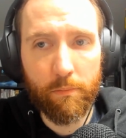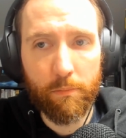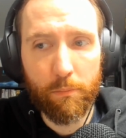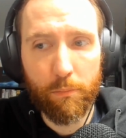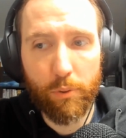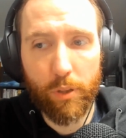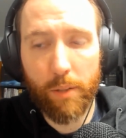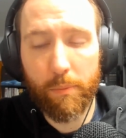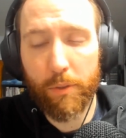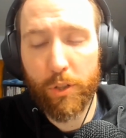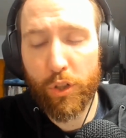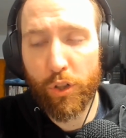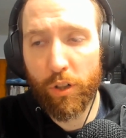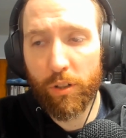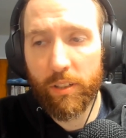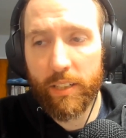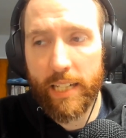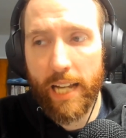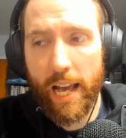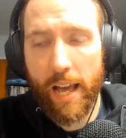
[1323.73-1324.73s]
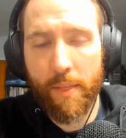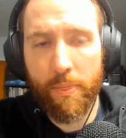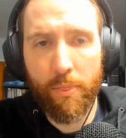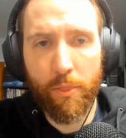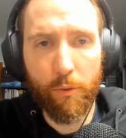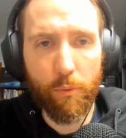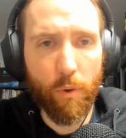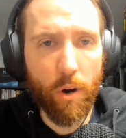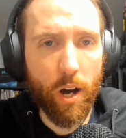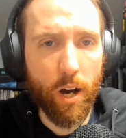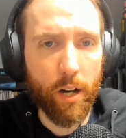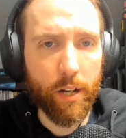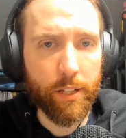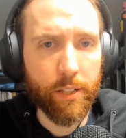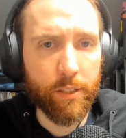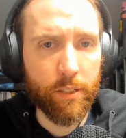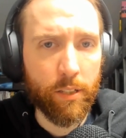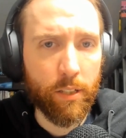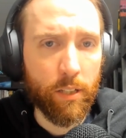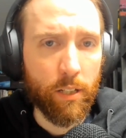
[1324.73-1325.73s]
Prematurely end the
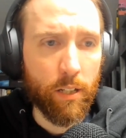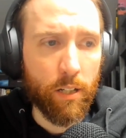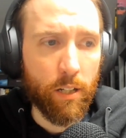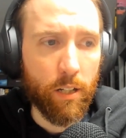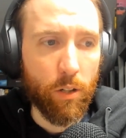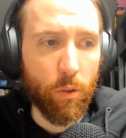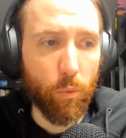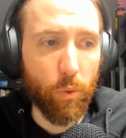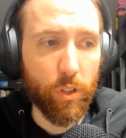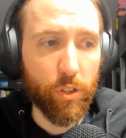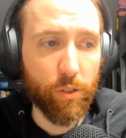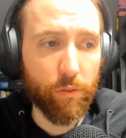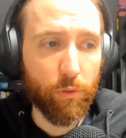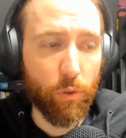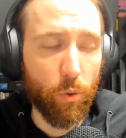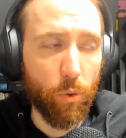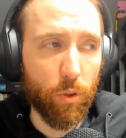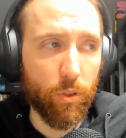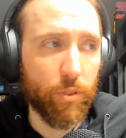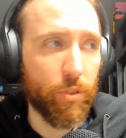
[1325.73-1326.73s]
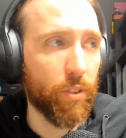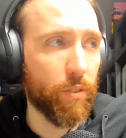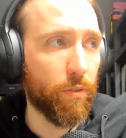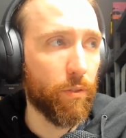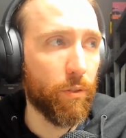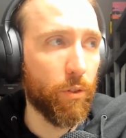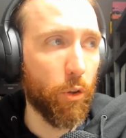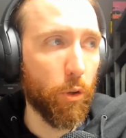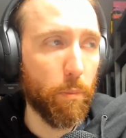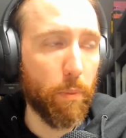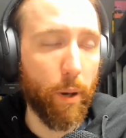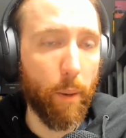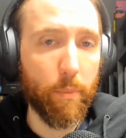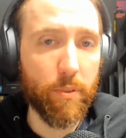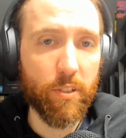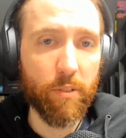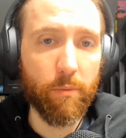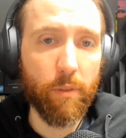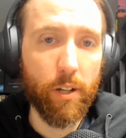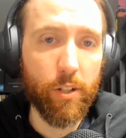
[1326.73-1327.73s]
ride, which, of course, if you know the
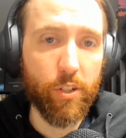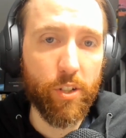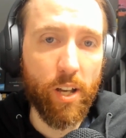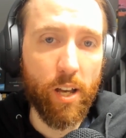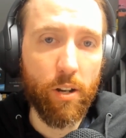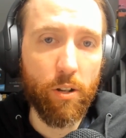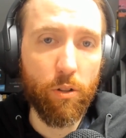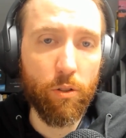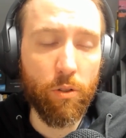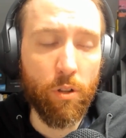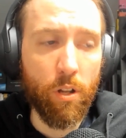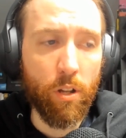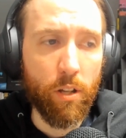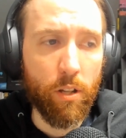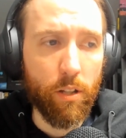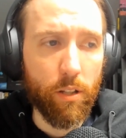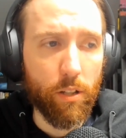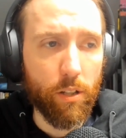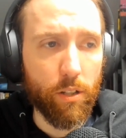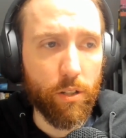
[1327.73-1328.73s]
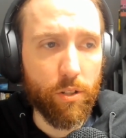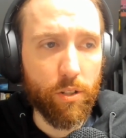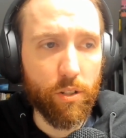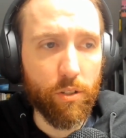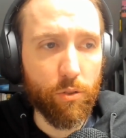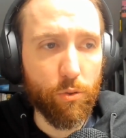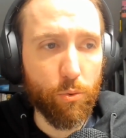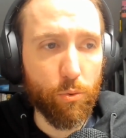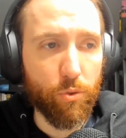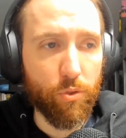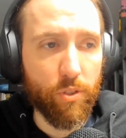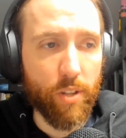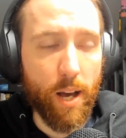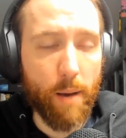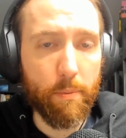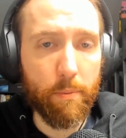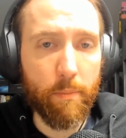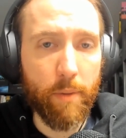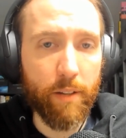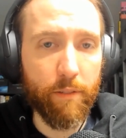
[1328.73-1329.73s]
purpose of my channel, it is to
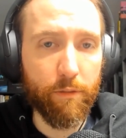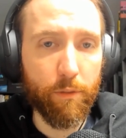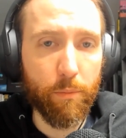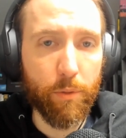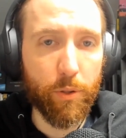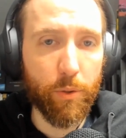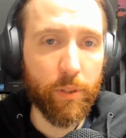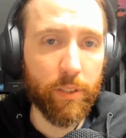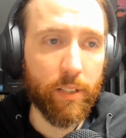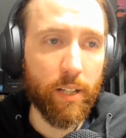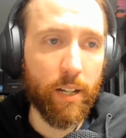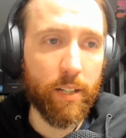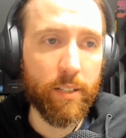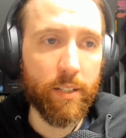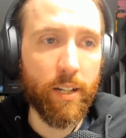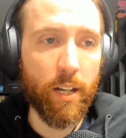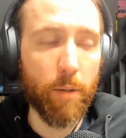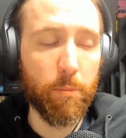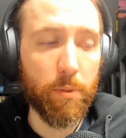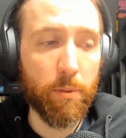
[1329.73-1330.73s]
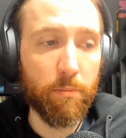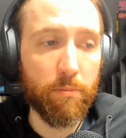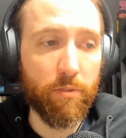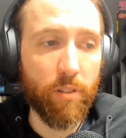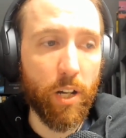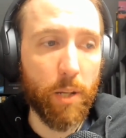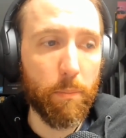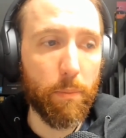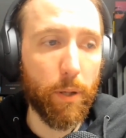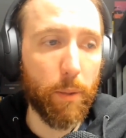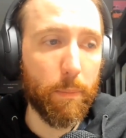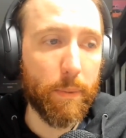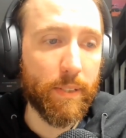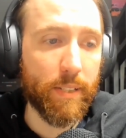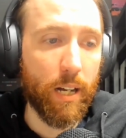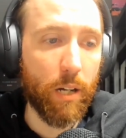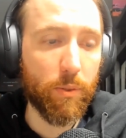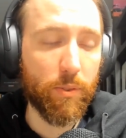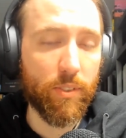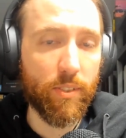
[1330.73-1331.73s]
stop men from doing that and help them find
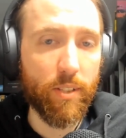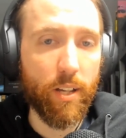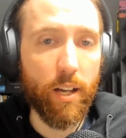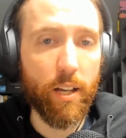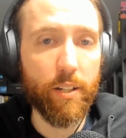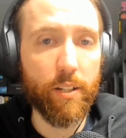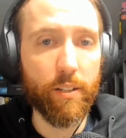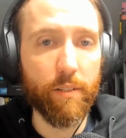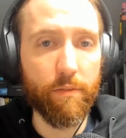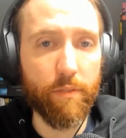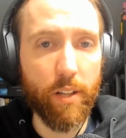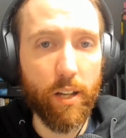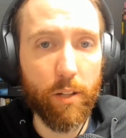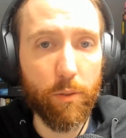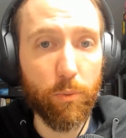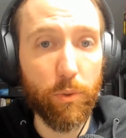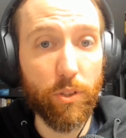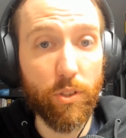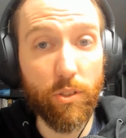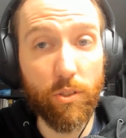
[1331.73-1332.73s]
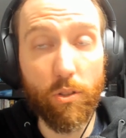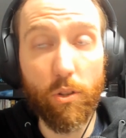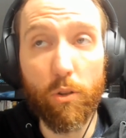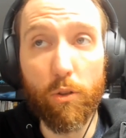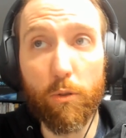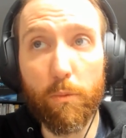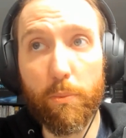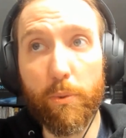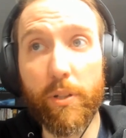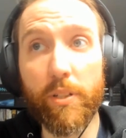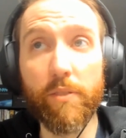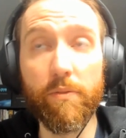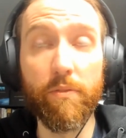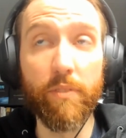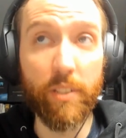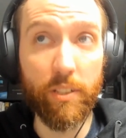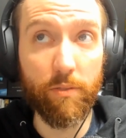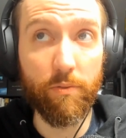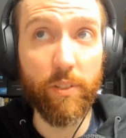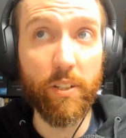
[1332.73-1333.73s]
purpose outside of that, which is the whole point
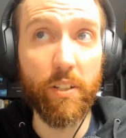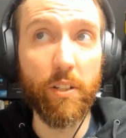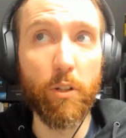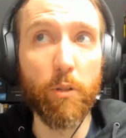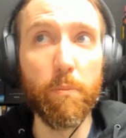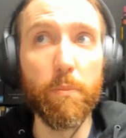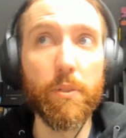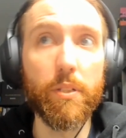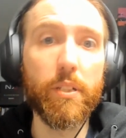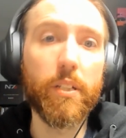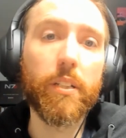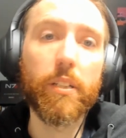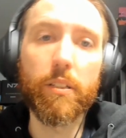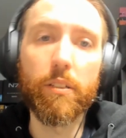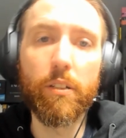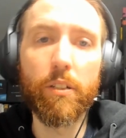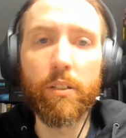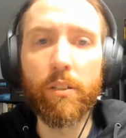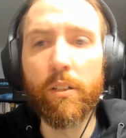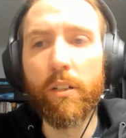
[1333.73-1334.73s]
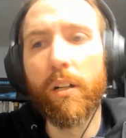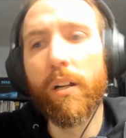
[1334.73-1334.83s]
of this video in particular.